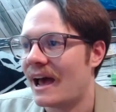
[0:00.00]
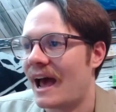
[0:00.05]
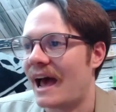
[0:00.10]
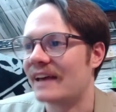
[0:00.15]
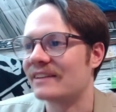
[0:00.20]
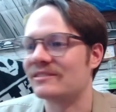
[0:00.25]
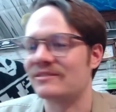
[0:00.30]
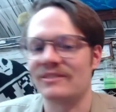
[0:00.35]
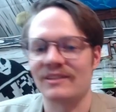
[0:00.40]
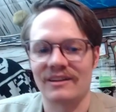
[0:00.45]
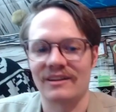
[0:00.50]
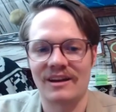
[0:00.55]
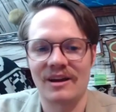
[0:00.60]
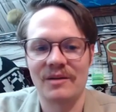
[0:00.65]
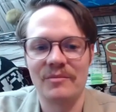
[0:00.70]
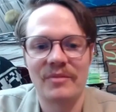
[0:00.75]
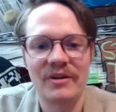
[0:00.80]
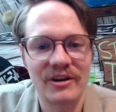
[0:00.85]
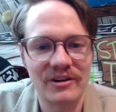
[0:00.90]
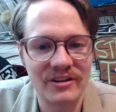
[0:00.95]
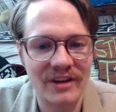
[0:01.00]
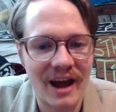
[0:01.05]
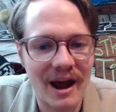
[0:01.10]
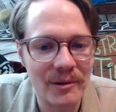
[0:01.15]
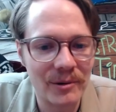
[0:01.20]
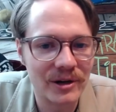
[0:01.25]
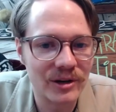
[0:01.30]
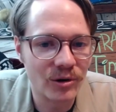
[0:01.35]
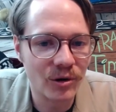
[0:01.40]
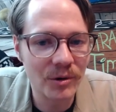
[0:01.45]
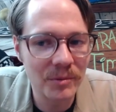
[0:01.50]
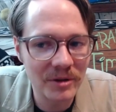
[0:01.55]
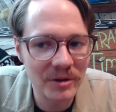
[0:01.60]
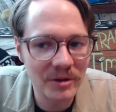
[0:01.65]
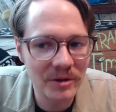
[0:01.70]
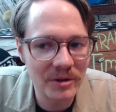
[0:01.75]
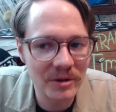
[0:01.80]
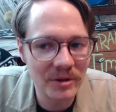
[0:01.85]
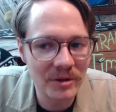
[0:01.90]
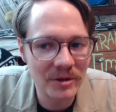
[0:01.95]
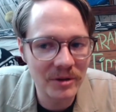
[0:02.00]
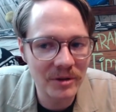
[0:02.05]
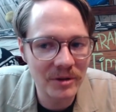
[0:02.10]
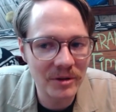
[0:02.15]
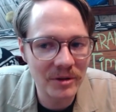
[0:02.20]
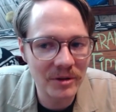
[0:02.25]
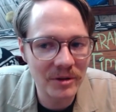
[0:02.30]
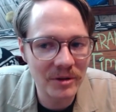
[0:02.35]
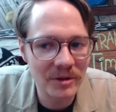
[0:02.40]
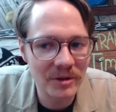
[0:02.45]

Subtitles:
as compared to how it normally operates,